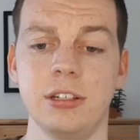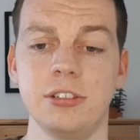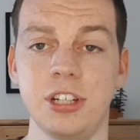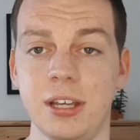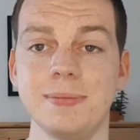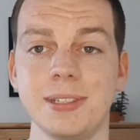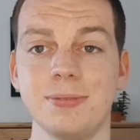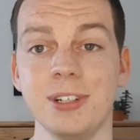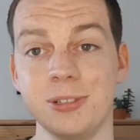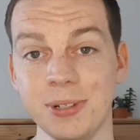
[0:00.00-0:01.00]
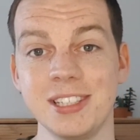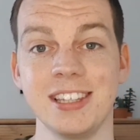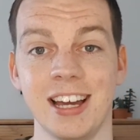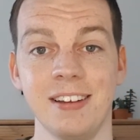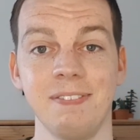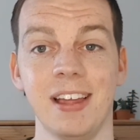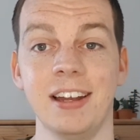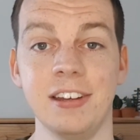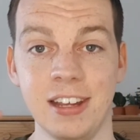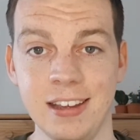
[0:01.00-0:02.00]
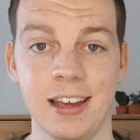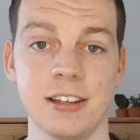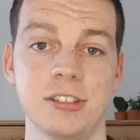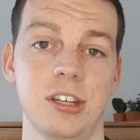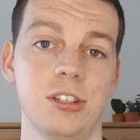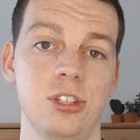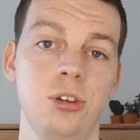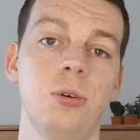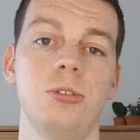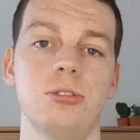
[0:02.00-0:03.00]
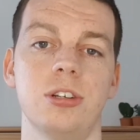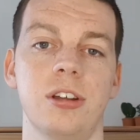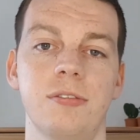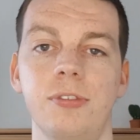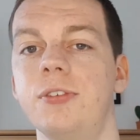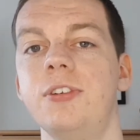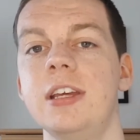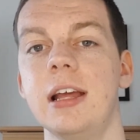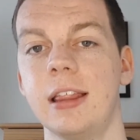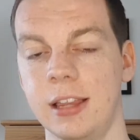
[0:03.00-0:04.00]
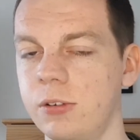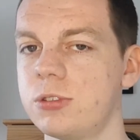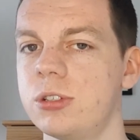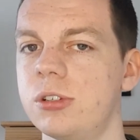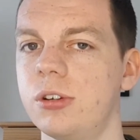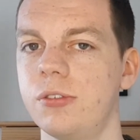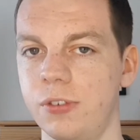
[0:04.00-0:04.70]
James retweeted that, and he has 250,000